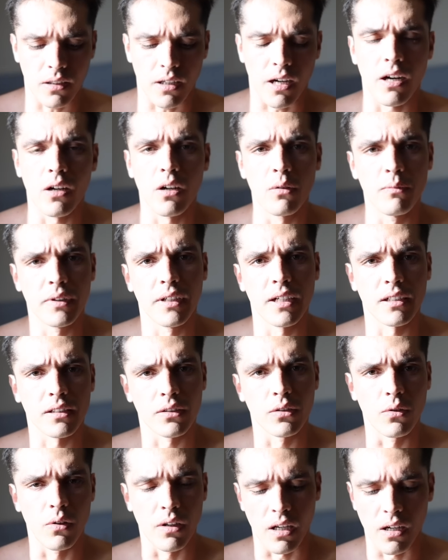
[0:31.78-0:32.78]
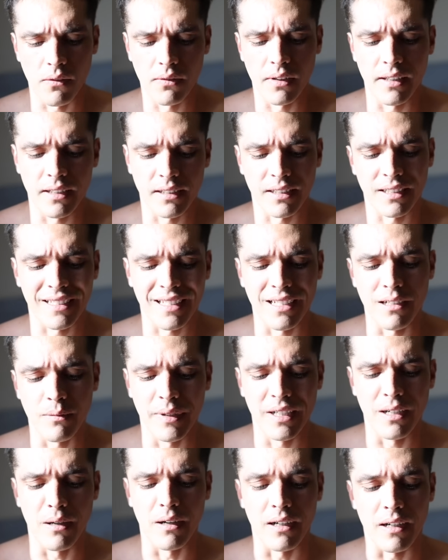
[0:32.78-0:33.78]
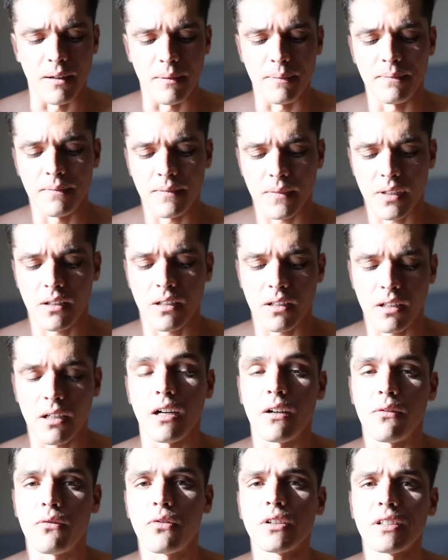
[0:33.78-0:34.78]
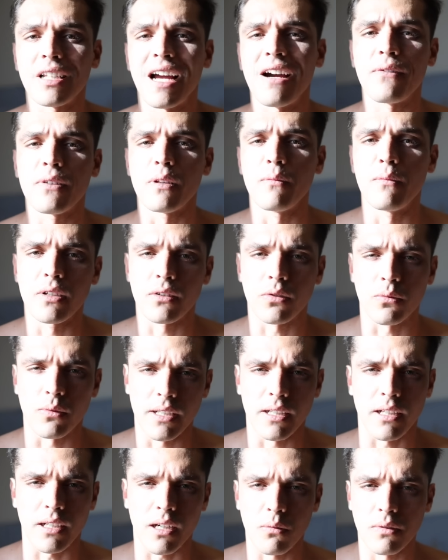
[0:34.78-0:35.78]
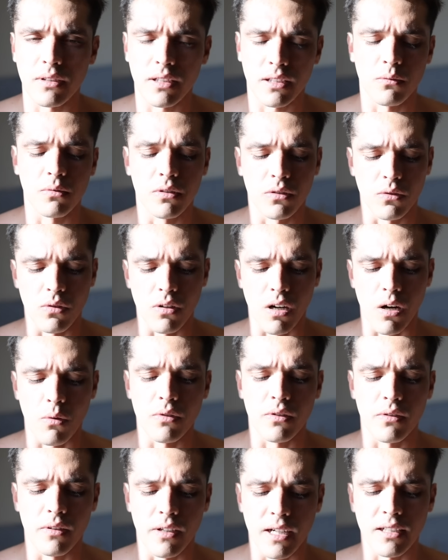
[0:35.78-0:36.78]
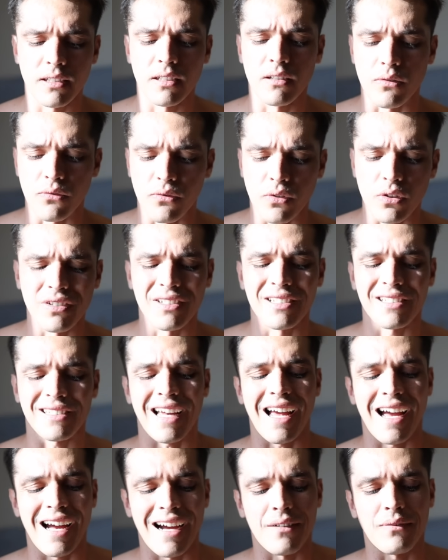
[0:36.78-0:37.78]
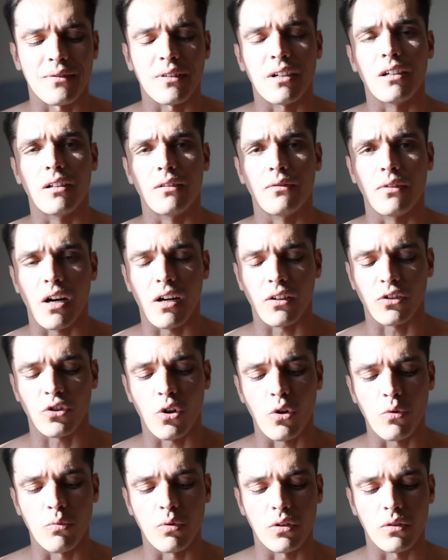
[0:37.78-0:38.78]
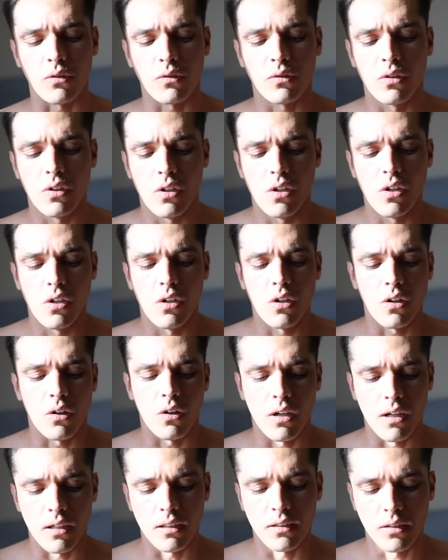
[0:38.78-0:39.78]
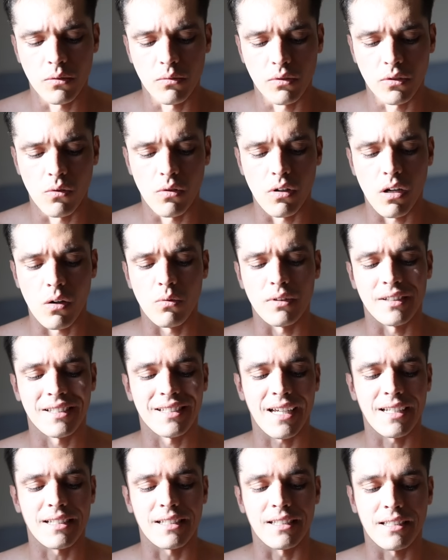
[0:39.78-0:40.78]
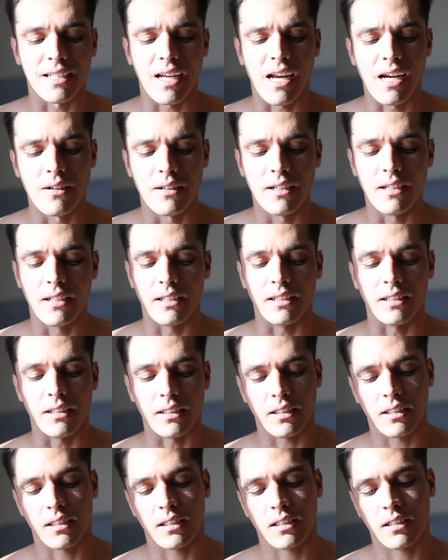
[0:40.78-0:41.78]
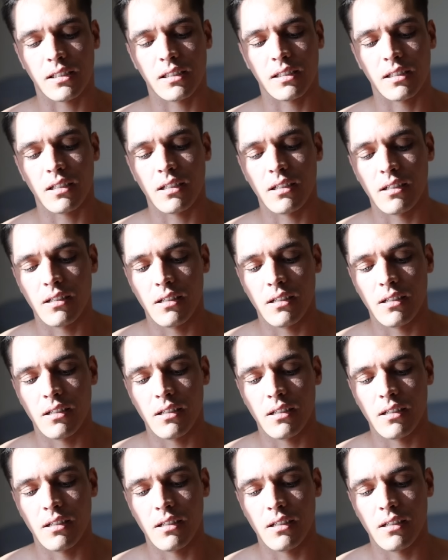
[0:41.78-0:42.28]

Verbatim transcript: I hope you guys are doing lovely. This is going to be a first half of the month reading. I want to see what's going on with you guys in the first half of October. All right, let's see what's going on with Sagittarians.